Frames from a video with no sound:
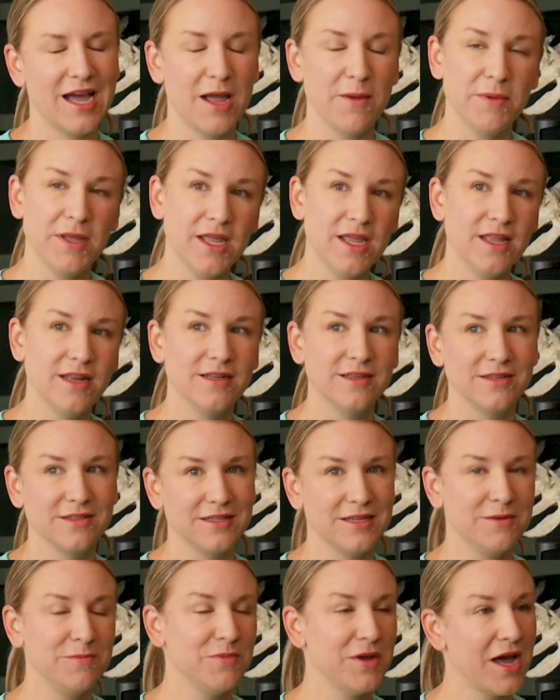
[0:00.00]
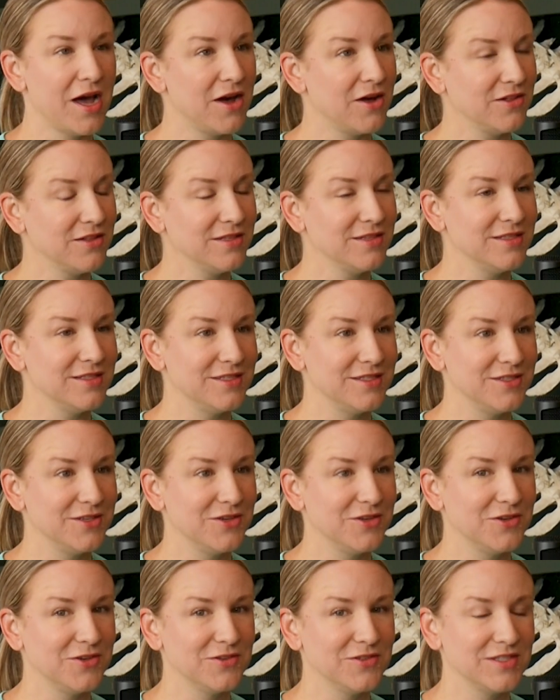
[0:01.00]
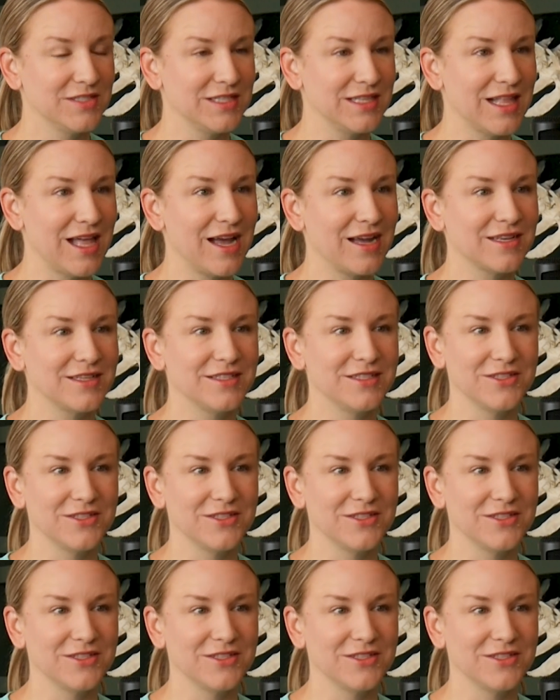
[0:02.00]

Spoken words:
I mean, Glenn Powell is no slack